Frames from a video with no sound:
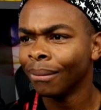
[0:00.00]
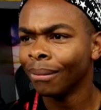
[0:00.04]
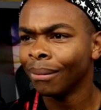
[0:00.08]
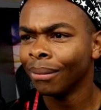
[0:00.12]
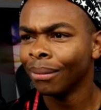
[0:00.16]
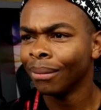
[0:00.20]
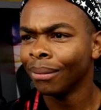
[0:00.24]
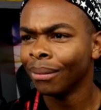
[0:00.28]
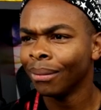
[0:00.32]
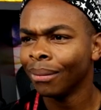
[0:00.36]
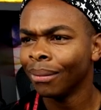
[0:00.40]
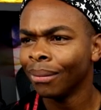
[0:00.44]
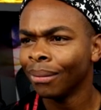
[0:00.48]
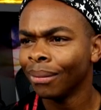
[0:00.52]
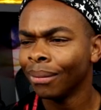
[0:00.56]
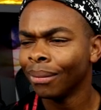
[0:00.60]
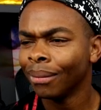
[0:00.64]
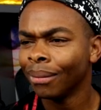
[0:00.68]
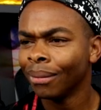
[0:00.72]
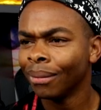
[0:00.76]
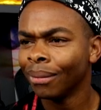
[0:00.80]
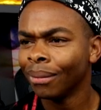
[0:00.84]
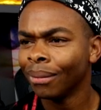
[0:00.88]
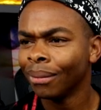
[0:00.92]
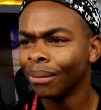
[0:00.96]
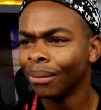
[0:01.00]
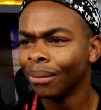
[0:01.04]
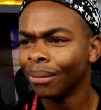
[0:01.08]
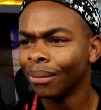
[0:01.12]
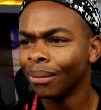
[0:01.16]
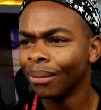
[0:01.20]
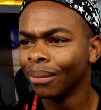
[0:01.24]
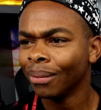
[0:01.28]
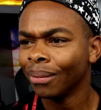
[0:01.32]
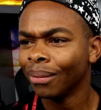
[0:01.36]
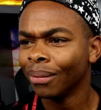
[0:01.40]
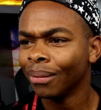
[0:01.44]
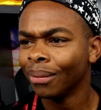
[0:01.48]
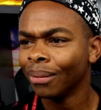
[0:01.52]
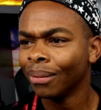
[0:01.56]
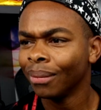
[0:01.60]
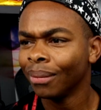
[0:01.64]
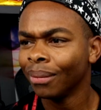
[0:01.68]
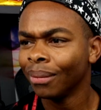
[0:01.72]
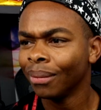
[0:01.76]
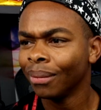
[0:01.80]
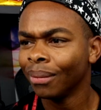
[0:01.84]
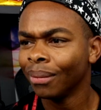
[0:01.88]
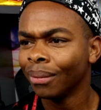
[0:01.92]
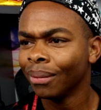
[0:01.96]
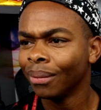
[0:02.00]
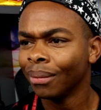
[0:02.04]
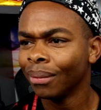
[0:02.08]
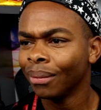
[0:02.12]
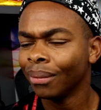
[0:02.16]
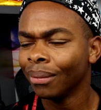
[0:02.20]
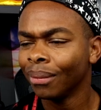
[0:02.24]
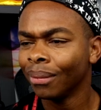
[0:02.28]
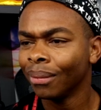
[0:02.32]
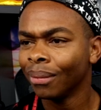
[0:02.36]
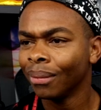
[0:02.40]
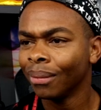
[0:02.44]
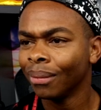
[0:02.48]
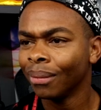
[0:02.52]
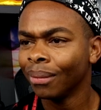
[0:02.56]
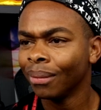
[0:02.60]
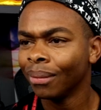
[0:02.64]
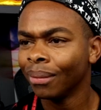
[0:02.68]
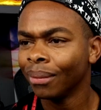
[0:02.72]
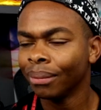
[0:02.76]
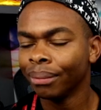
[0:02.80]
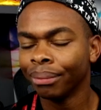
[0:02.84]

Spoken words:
(not speaking)